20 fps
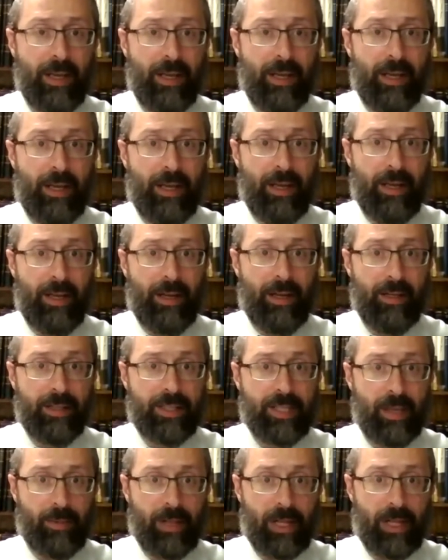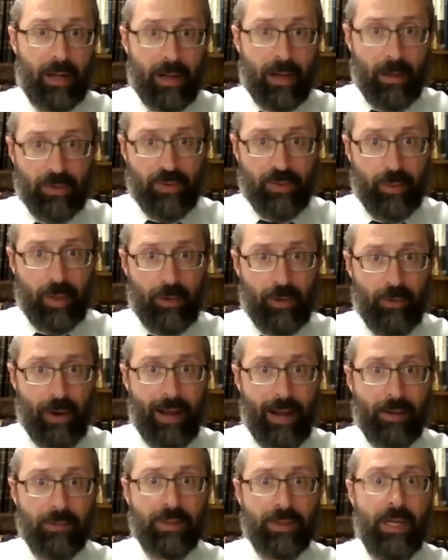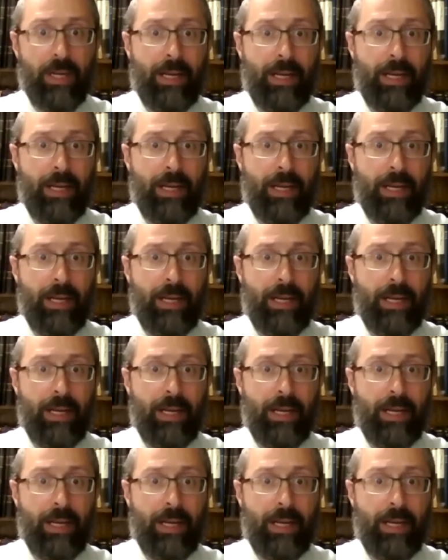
is something that comes from the ground.